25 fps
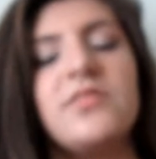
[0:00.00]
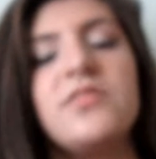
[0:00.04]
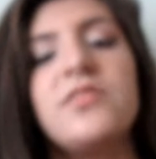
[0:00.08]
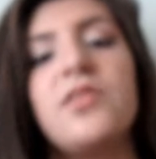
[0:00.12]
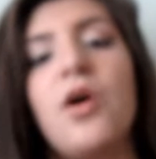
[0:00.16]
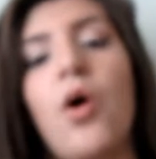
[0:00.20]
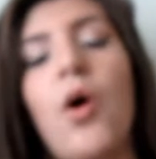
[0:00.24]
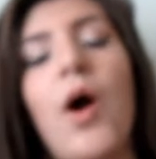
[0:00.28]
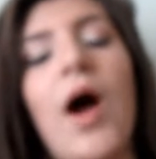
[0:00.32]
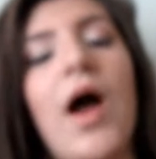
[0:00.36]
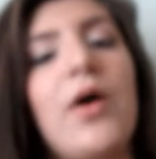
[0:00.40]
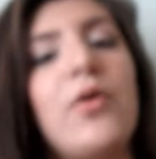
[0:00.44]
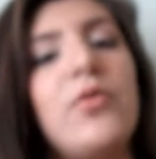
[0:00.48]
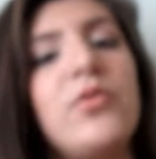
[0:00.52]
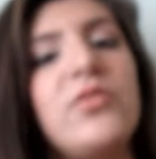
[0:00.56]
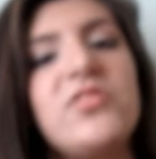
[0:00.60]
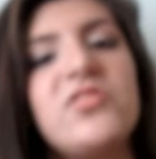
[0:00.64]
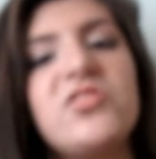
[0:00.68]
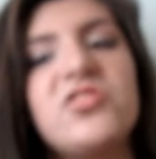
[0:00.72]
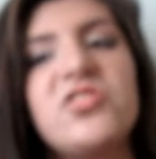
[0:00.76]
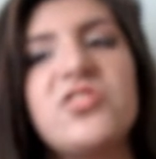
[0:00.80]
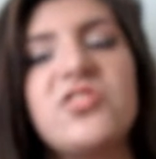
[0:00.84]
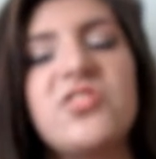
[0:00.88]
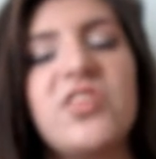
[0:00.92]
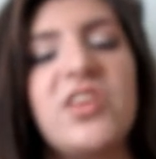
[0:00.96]
So I
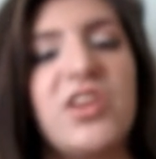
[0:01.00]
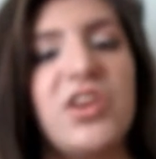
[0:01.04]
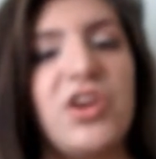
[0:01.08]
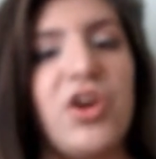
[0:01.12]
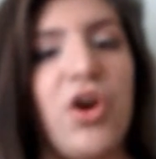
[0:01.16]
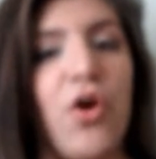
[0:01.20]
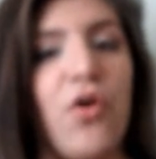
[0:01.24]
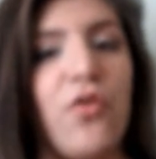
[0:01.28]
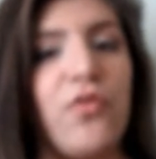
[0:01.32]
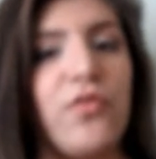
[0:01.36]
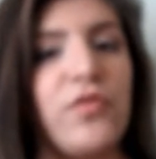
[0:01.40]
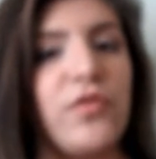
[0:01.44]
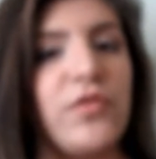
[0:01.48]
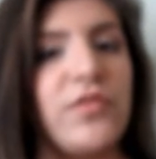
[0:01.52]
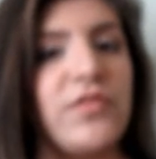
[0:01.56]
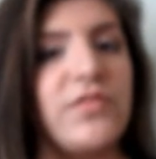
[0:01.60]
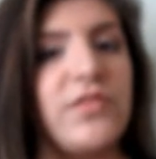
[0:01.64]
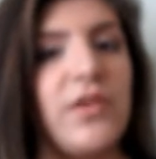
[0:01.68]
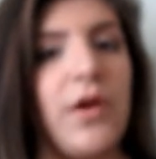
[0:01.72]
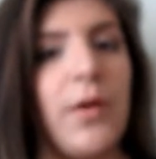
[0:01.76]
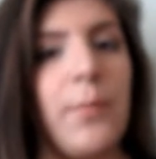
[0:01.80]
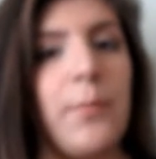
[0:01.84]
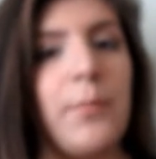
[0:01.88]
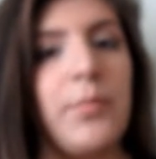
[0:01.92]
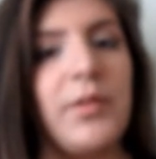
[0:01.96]
was just gonna go for
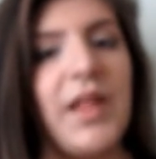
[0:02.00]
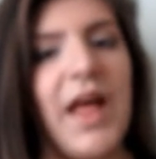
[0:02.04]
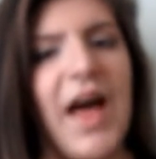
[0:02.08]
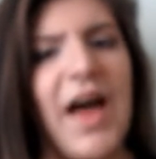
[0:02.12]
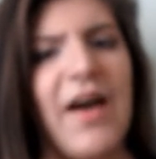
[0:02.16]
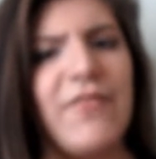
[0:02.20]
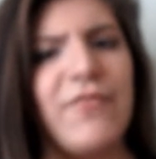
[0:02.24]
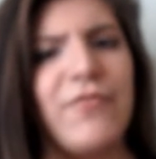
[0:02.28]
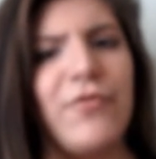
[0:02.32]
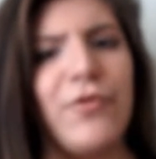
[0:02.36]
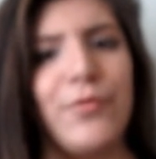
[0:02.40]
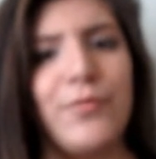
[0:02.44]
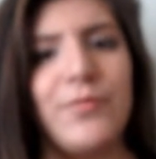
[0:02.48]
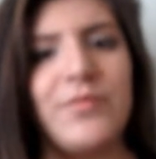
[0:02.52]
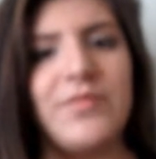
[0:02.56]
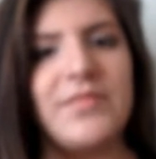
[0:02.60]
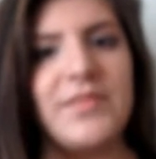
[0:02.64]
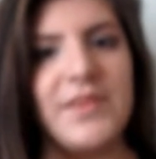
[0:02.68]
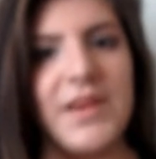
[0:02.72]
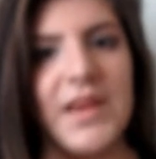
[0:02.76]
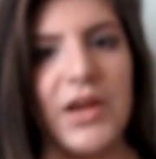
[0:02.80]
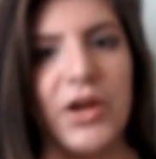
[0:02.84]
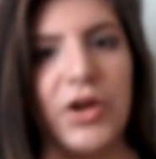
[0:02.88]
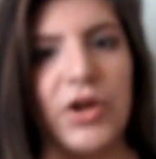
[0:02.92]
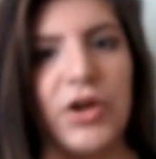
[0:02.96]
some platform
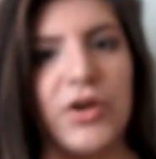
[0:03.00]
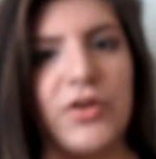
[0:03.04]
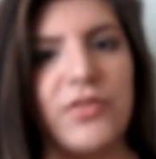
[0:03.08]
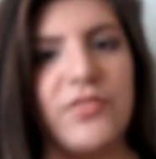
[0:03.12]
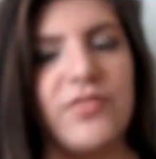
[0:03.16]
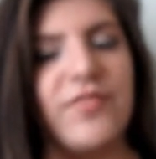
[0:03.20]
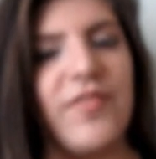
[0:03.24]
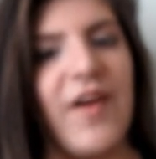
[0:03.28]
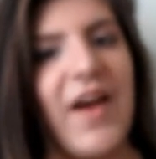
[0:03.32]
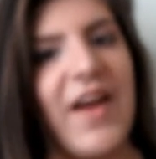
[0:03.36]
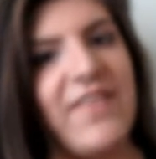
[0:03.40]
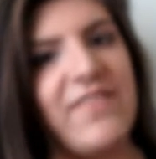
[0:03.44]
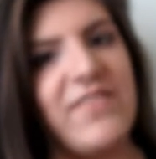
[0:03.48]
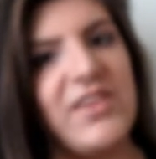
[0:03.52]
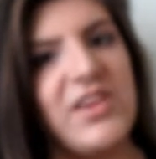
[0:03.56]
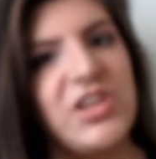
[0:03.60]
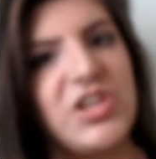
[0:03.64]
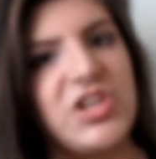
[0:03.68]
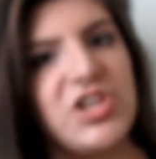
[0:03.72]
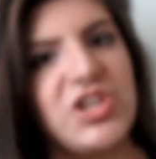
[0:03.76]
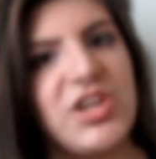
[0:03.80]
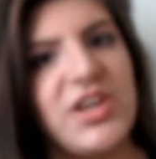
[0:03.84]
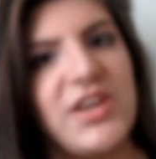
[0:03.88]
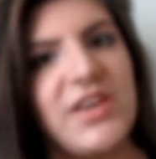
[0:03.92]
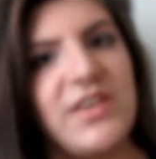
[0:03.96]
sneakers, 5
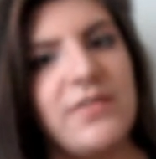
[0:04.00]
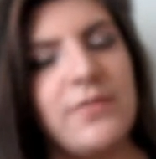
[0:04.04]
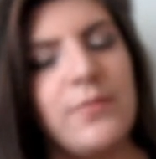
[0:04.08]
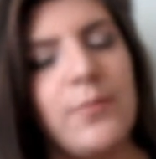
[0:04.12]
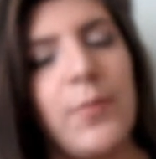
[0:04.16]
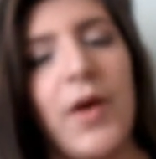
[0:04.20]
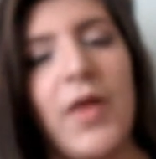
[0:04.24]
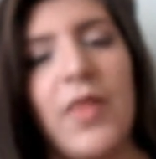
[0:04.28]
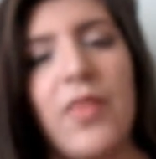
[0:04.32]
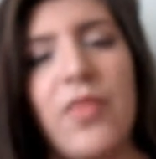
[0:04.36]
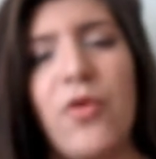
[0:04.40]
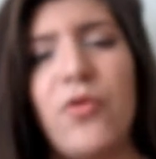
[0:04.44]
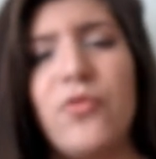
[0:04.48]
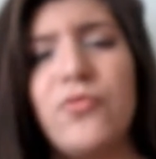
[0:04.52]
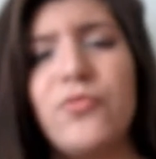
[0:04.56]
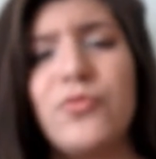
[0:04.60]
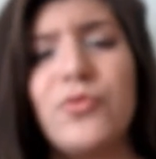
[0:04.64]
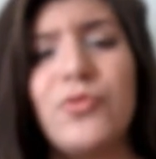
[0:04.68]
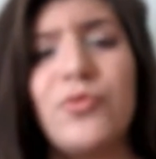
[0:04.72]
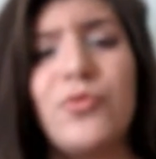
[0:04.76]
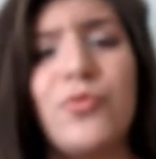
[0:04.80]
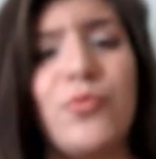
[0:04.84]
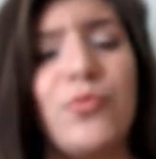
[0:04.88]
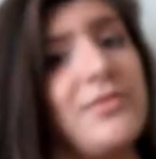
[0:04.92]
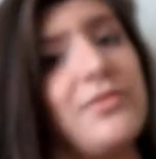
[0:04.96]
inches, but those
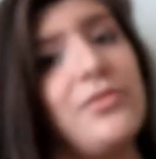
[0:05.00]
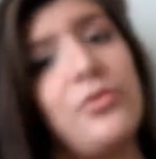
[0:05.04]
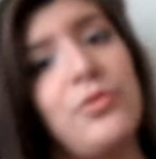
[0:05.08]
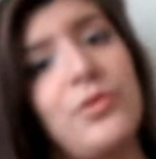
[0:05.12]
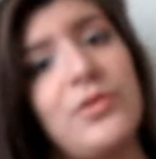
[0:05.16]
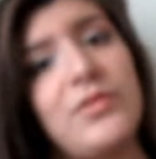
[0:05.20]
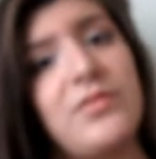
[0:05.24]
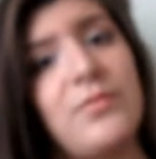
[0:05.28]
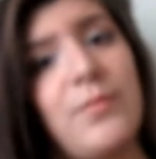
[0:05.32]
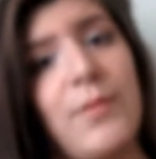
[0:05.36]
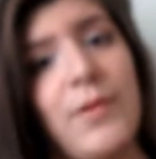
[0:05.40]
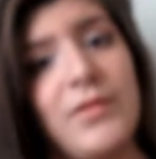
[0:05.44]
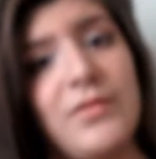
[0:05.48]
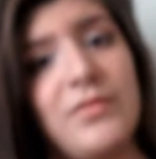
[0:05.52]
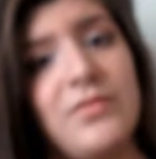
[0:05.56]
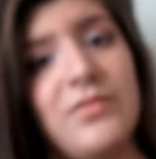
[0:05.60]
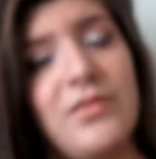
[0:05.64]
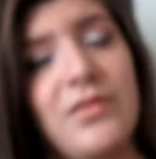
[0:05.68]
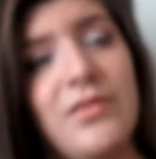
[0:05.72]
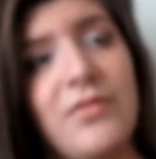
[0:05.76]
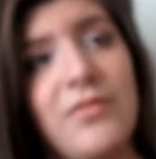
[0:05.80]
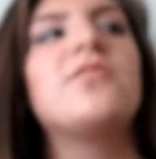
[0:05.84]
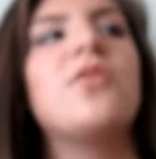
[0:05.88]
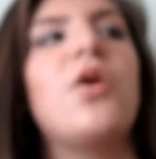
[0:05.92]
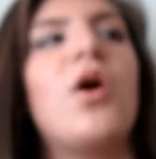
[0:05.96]
were too
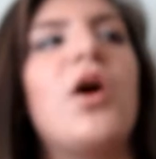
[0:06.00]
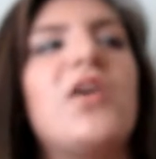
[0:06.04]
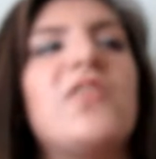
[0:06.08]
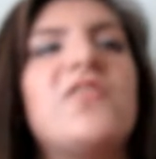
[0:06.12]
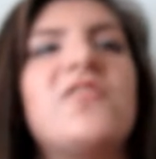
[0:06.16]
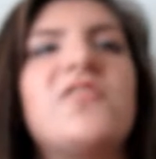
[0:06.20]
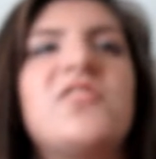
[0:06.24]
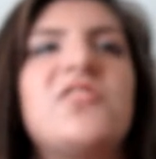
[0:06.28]
expensive. So